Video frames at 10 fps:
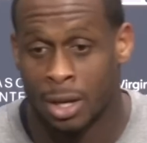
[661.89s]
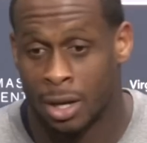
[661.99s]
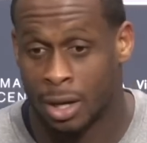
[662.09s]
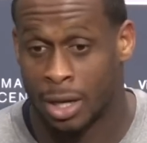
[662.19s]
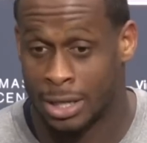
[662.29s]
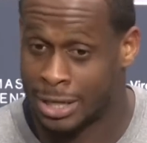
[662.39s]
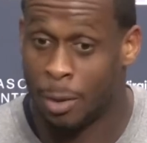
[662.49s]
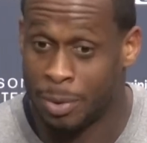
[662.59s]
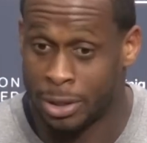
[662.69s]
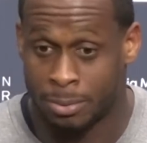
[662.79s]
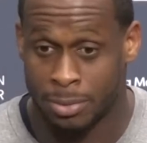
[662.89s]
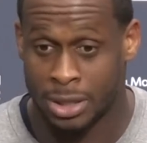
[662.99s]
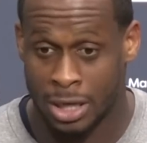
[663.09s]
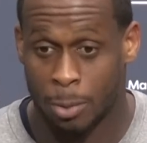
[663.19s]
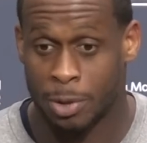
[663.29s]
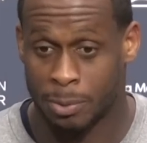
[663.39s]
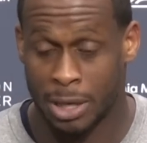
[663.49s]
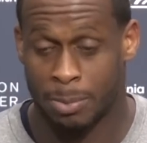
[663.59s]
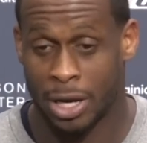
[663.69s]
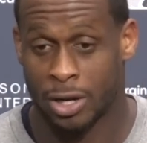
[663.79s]
is helping them. It's helping them
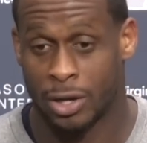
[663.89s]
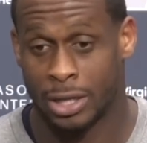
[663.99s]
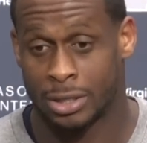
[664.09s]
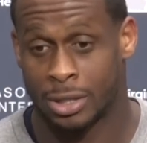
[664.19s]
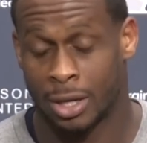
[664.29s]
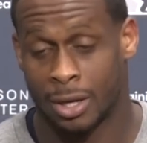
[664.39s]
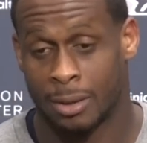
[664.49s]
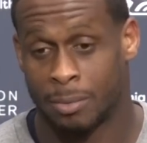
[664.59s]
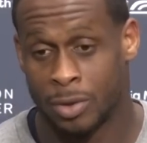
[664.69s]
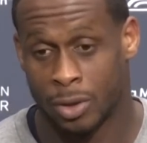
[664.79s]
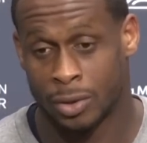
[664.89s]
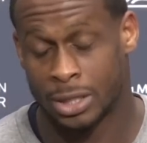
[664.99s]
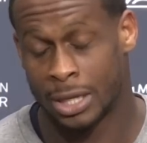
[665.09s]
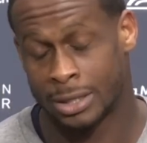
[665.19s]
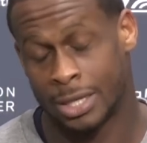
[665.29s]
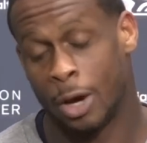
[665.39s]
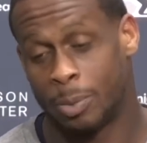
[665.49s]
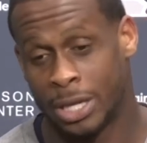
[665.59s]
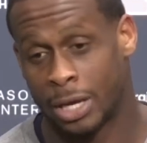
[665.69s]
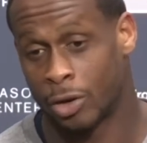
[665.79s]
get better, and it's you know, it's
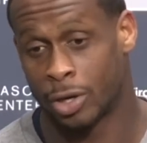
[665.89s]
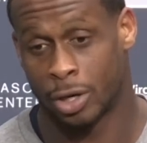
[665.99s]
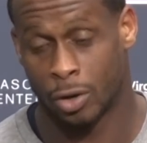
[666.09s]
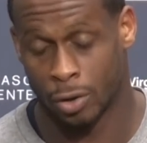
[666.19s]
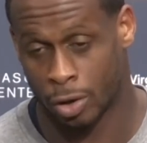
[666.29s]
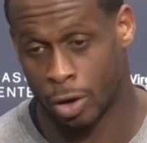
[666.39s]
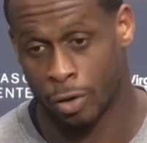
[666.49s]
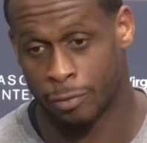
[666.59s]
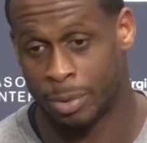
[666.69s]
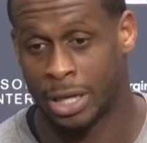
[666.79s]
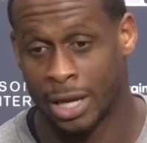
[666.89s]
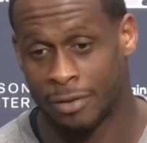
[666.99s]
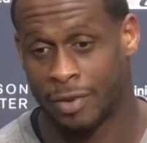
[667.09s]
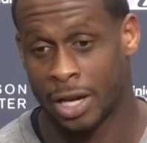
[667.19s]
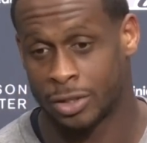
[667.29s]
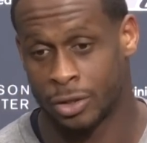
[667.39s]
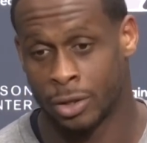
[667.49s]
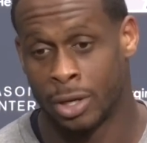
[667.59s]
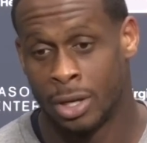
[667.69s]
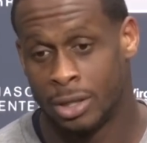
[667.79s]
helping that learning curve be a lot
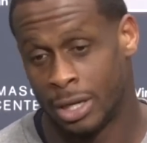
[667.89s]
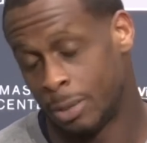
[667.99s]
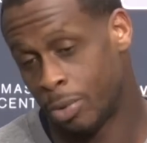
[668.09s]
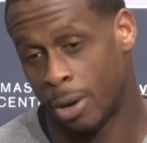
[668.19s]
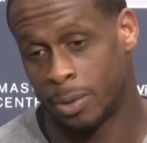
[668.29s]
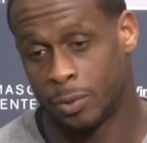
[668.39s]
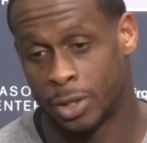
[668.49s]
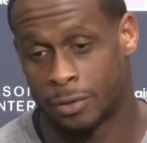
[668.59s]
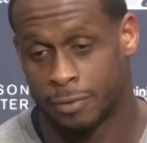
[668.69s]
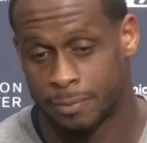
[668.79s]
faster than it probably would have.